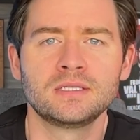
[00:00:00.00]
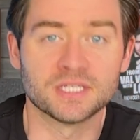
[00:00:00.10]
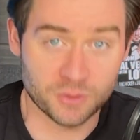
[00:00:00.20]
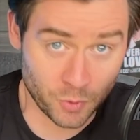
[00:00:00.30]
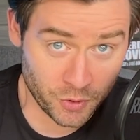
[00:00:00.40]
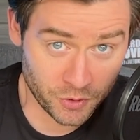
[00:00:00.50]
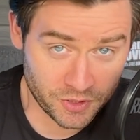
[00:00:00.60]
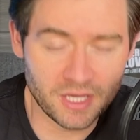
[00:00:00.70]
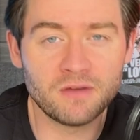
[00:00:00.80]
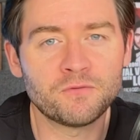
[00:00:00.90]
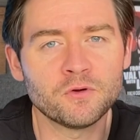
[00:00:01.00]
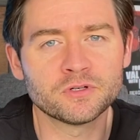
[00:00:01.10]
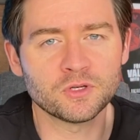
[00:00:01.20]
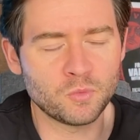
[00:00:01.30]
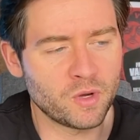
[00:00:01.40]
Yes, I would. If you're
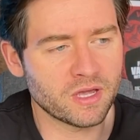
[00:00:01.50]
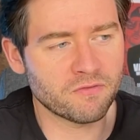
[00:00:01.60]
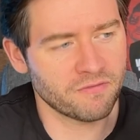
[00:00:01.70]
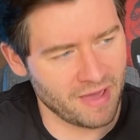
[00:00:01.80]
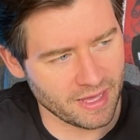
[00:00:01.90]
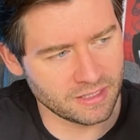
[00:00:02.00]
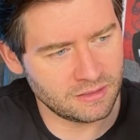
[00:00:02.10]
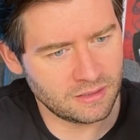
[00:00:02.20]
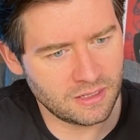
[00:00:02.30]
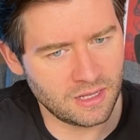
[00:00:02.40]
a John Wick fan,